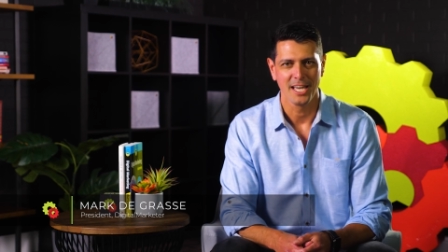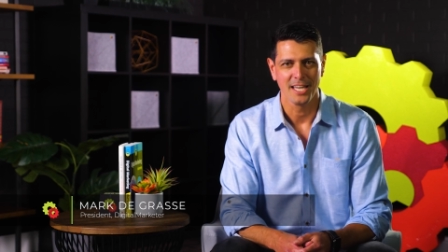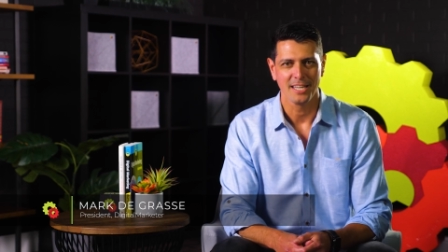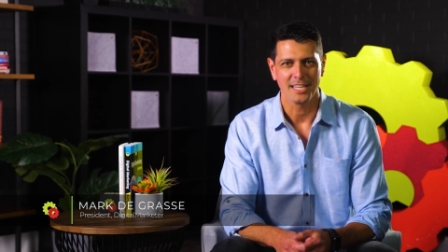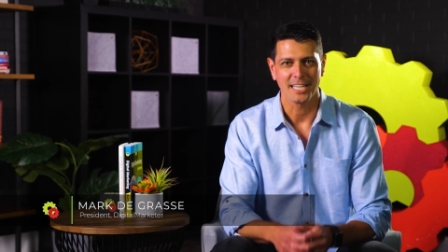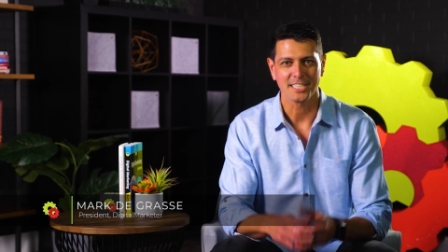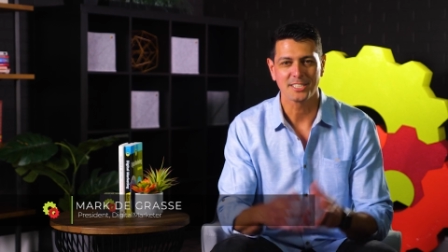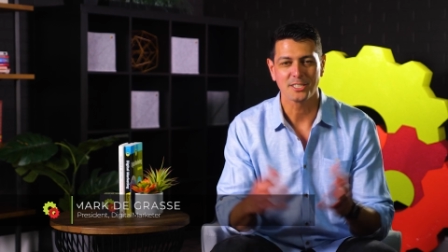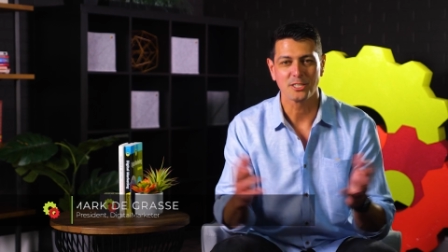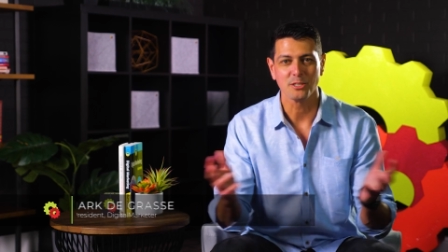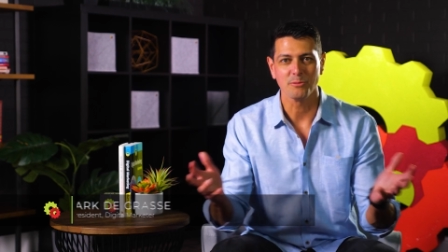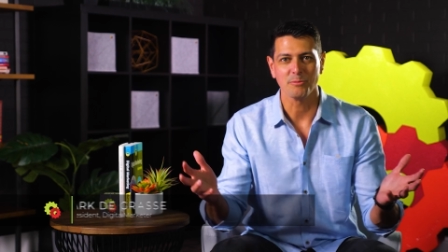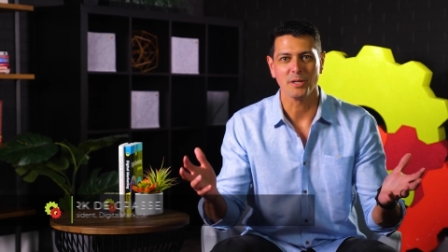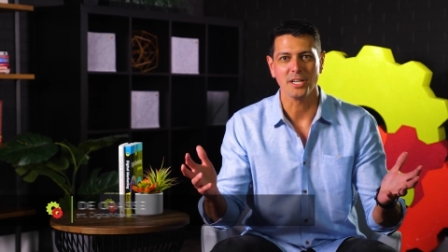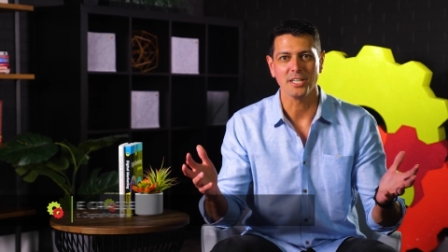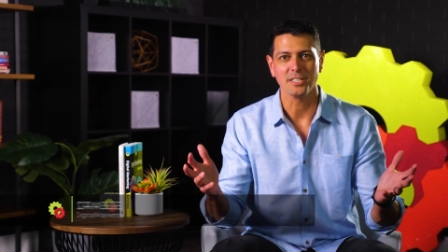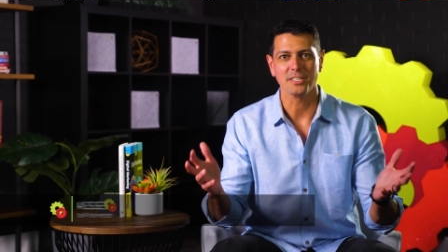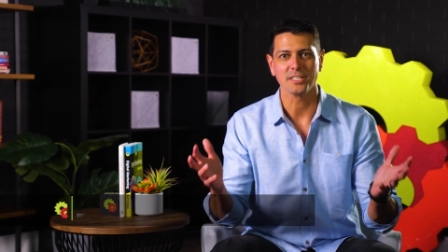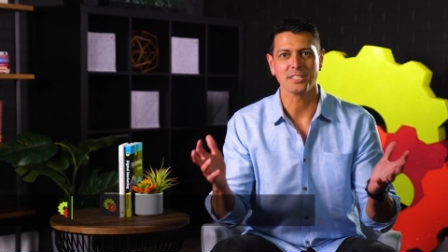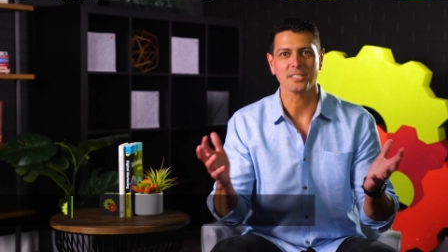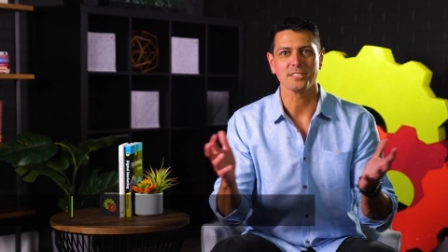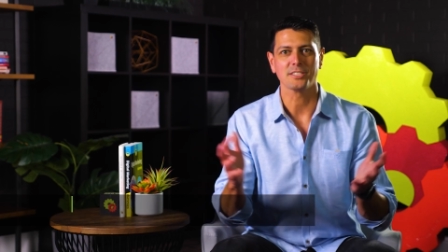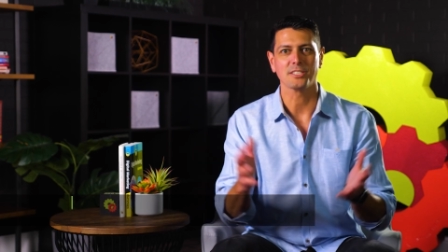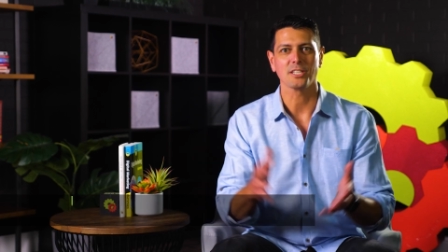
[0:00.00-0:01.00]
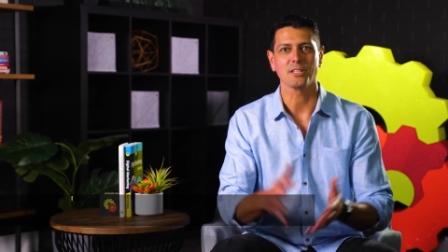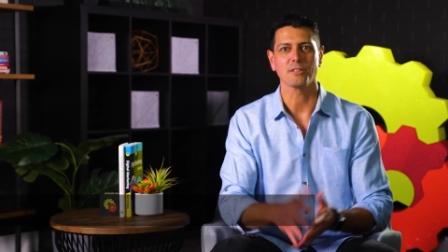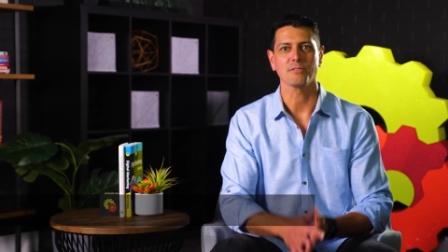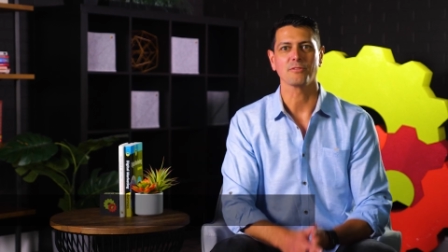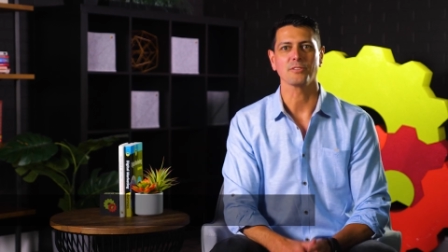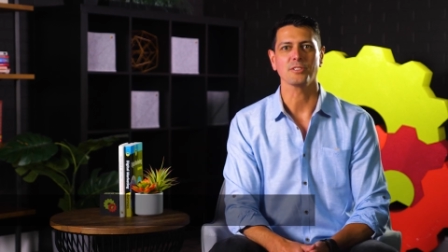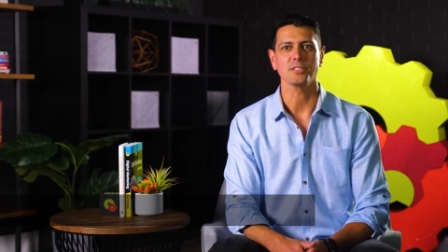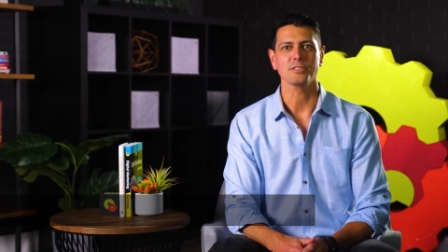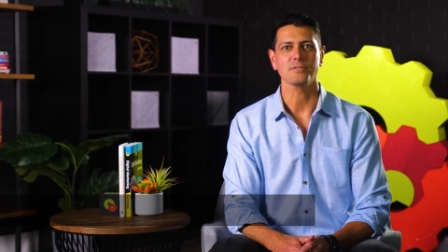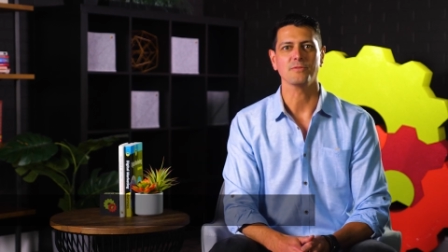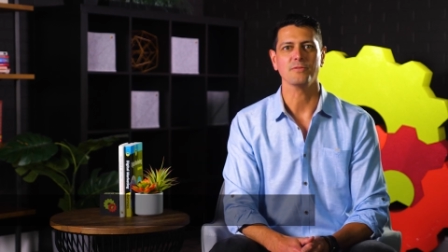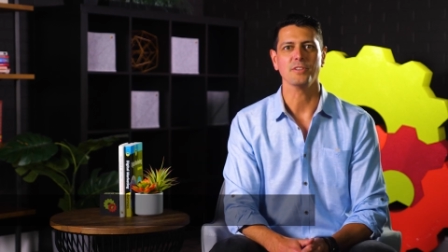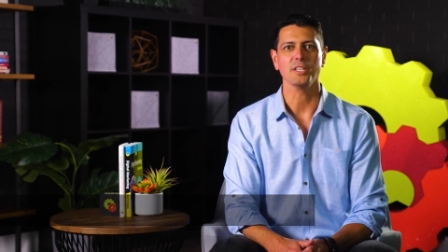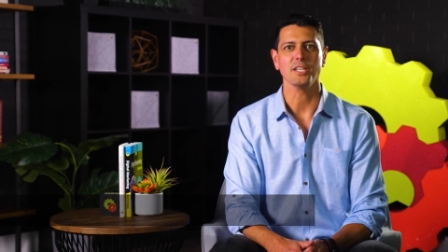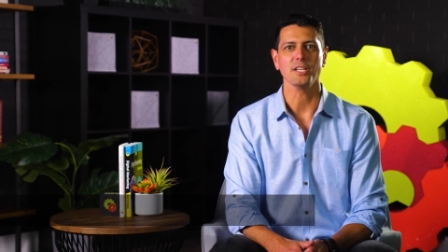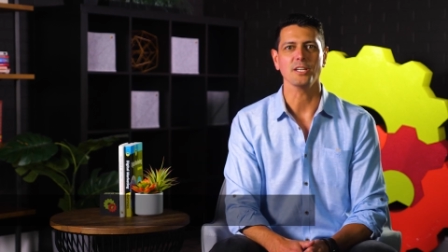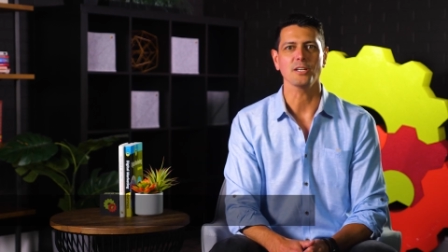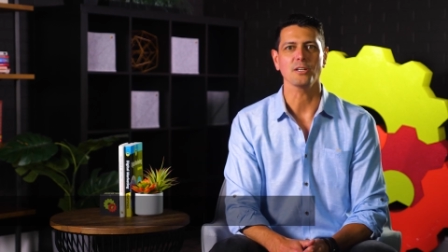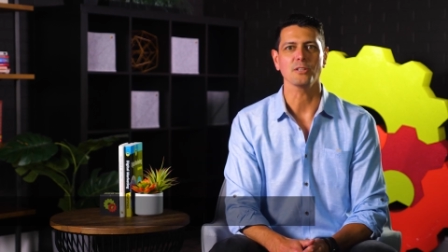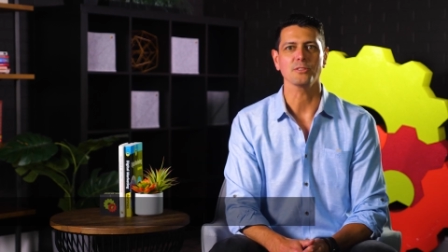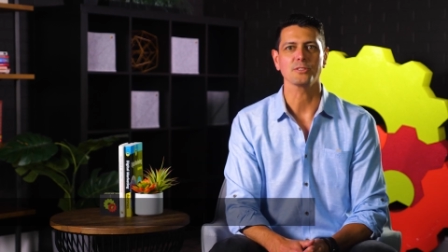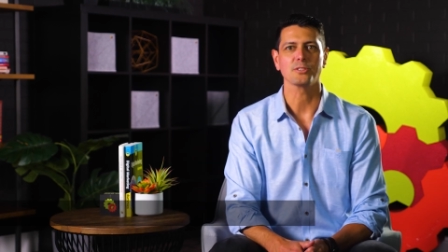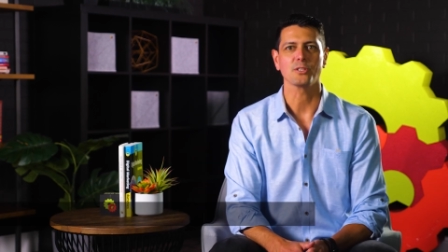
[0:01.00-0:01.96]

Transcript: That's too many to consider for this video,